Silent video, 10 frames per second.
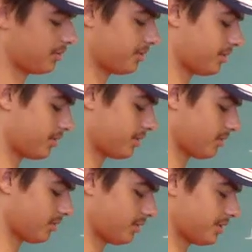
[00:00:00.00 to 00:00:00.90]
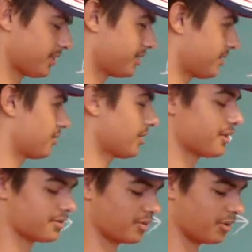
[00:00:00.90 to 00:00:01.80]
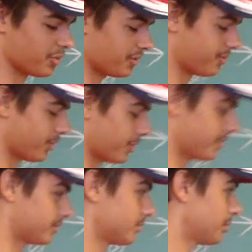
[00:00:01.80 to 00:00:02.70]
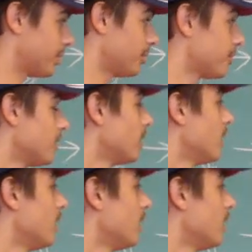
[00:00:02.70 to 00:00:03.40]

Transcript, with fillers: which, is which is listed as 3.4 in the paper,